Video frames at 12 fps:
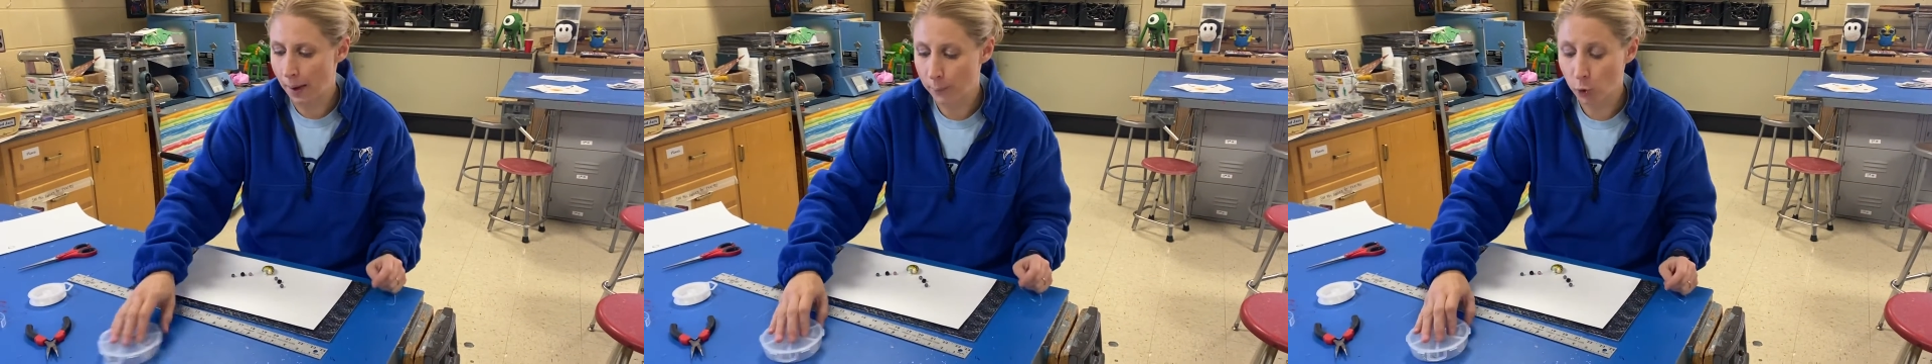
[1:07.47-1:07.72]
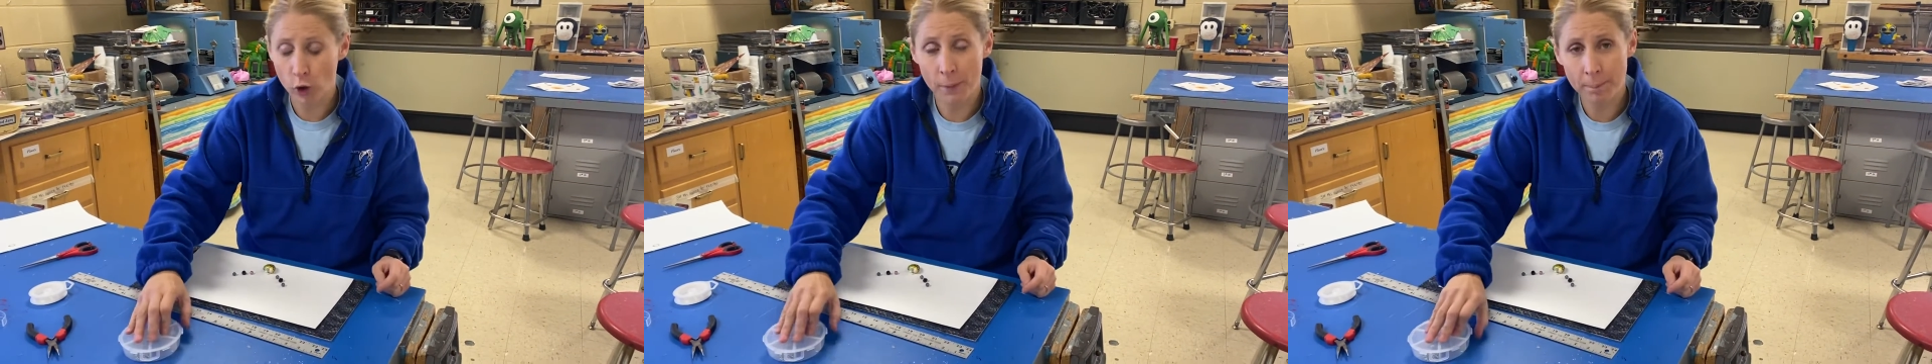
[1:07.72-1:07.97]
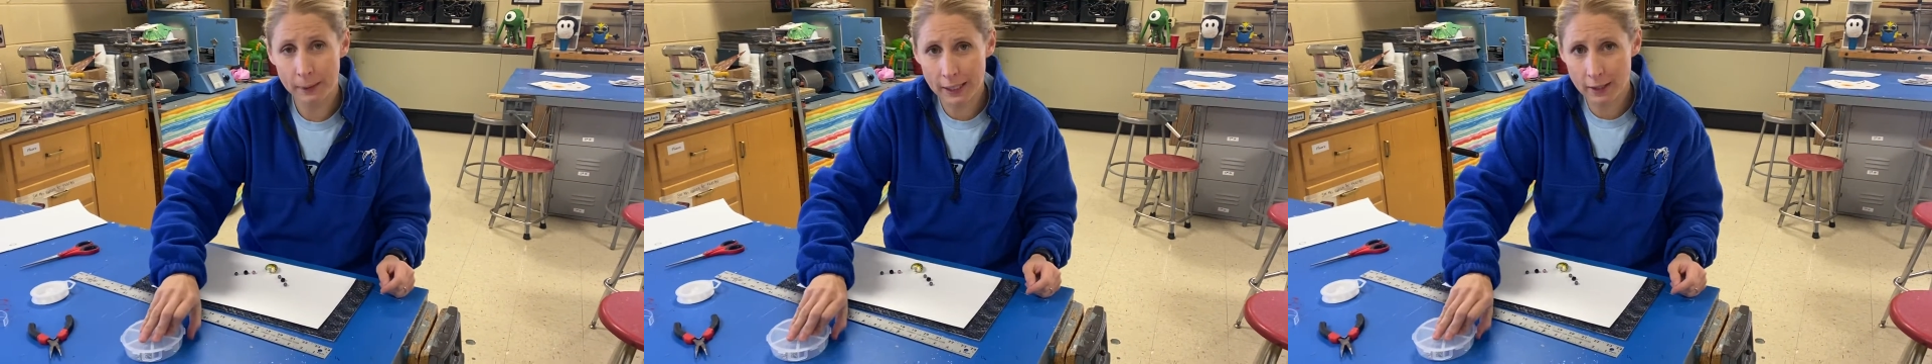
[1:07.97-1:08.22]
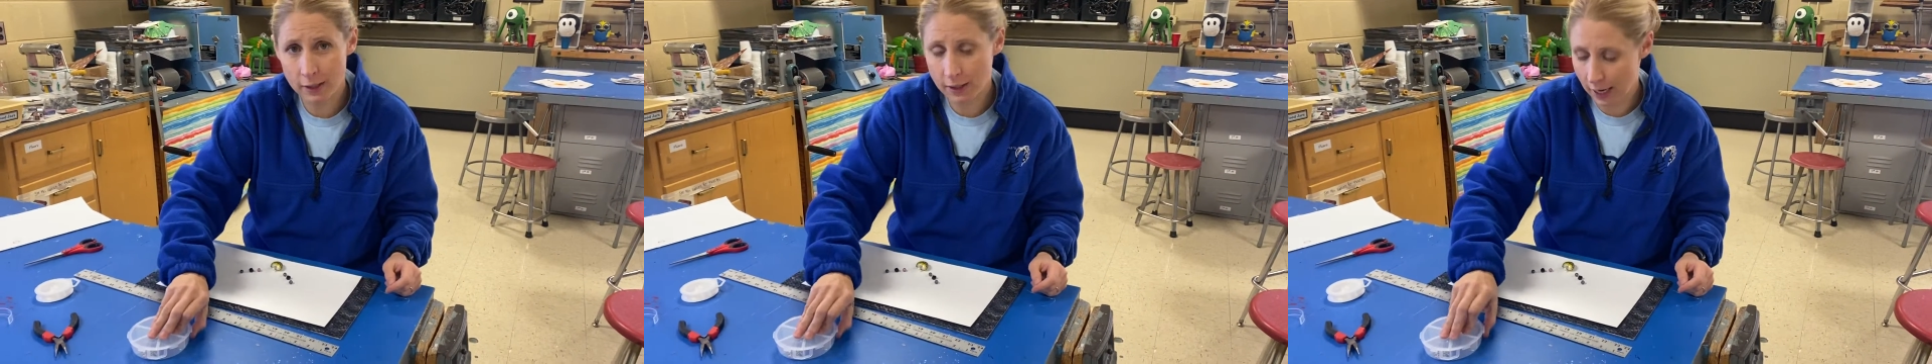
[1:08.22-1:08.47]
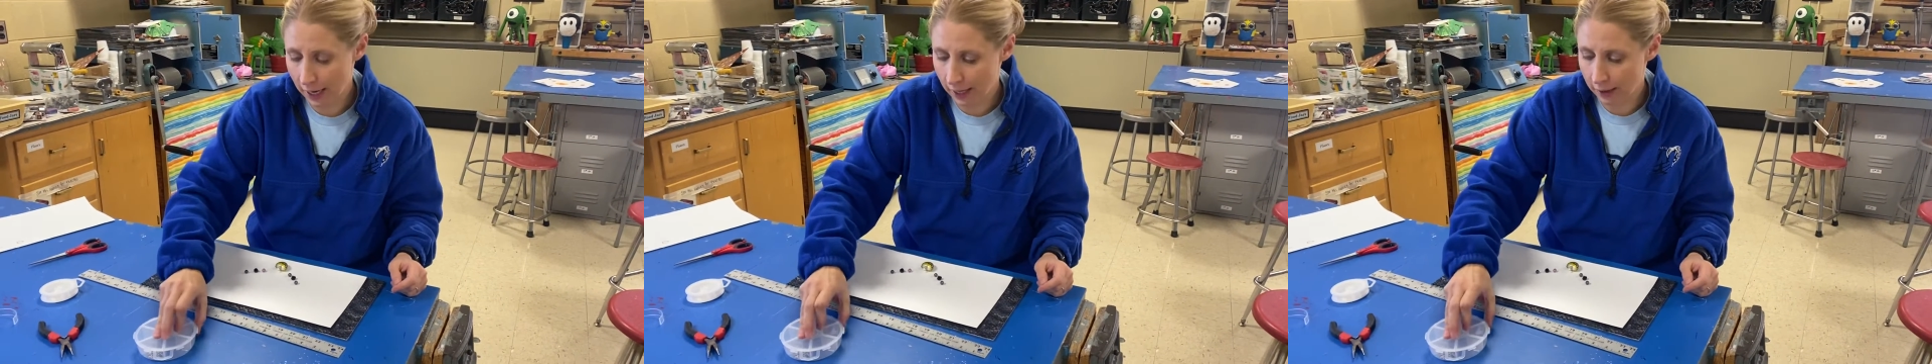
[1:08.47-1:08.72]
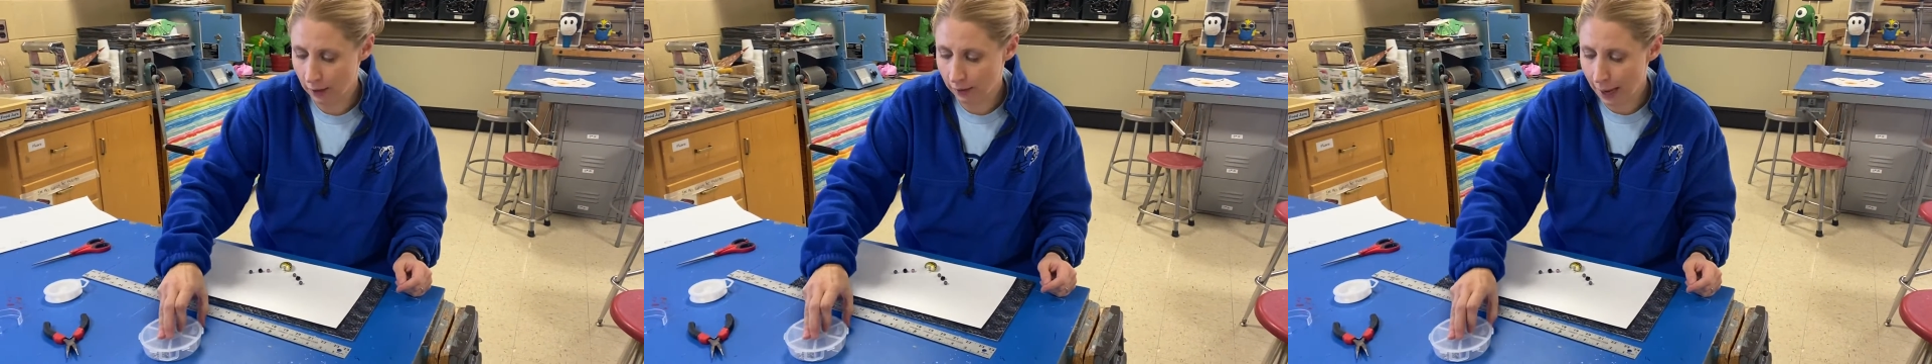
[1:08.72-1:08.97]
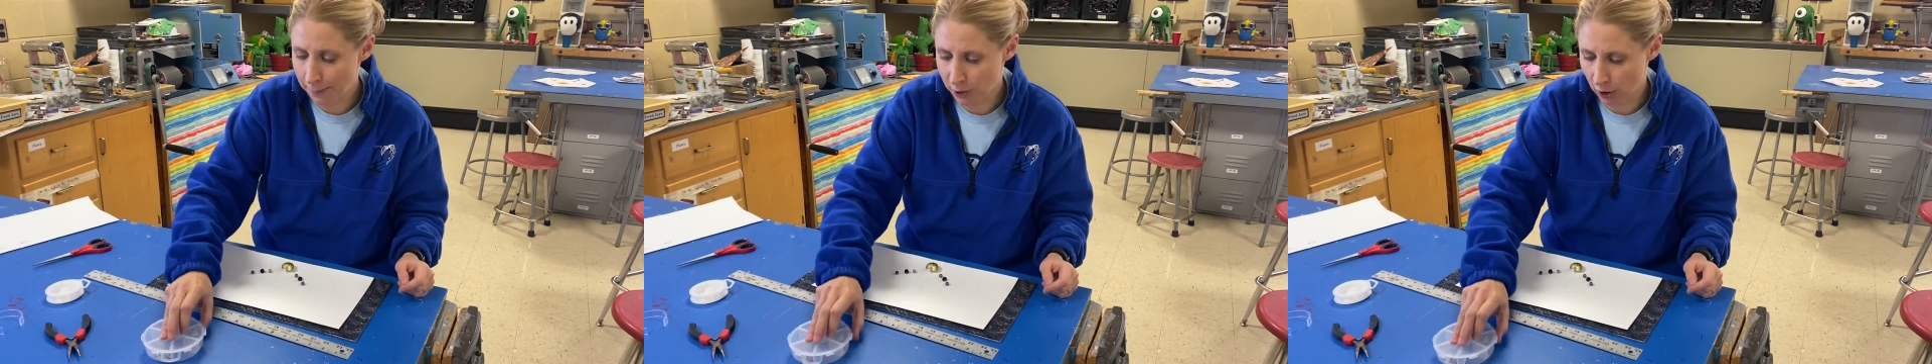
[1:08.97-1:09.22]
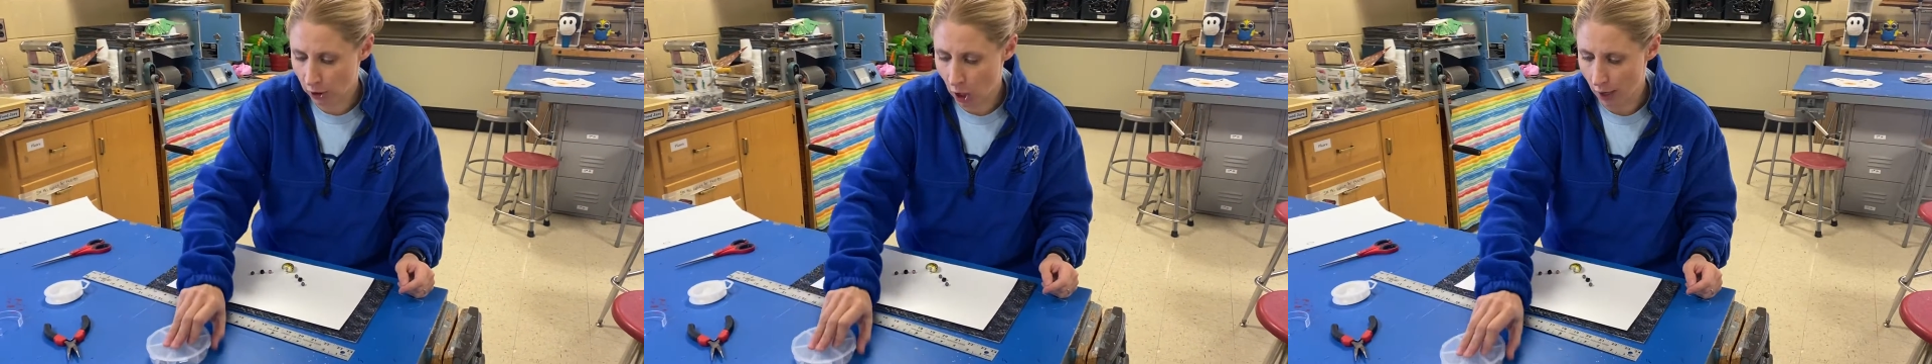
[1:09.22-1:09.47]
crimp beads and lobster
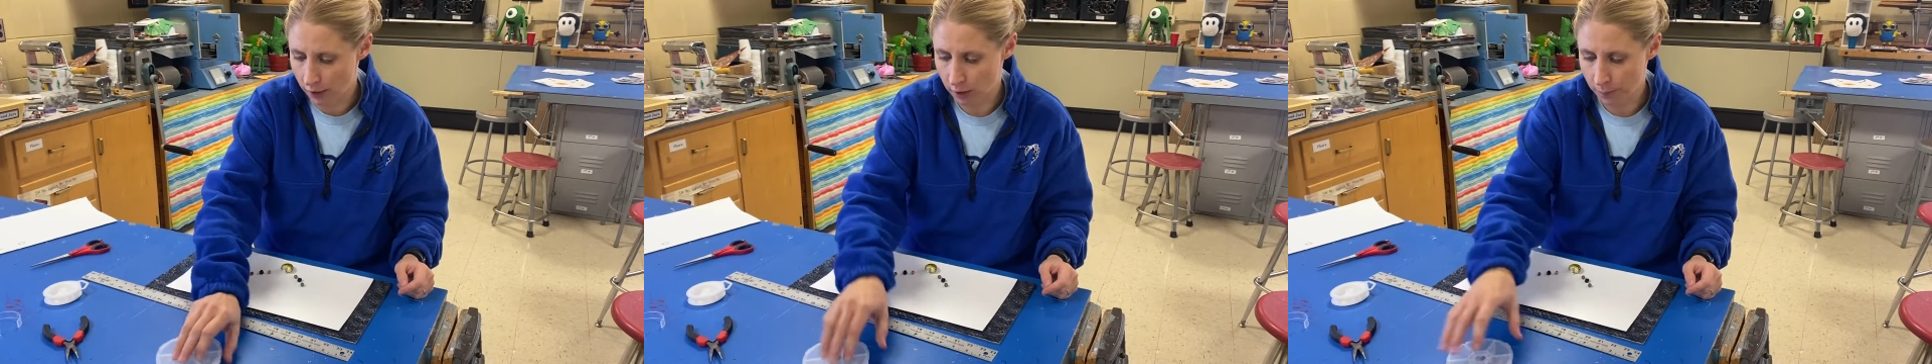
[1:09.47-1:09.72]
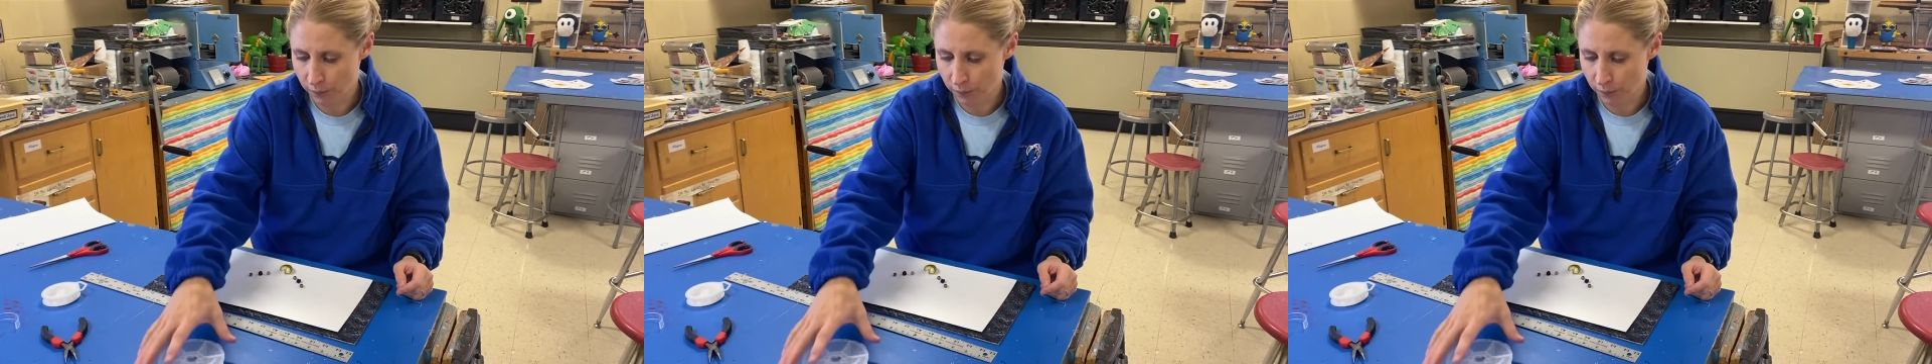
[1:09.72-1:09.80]
claws.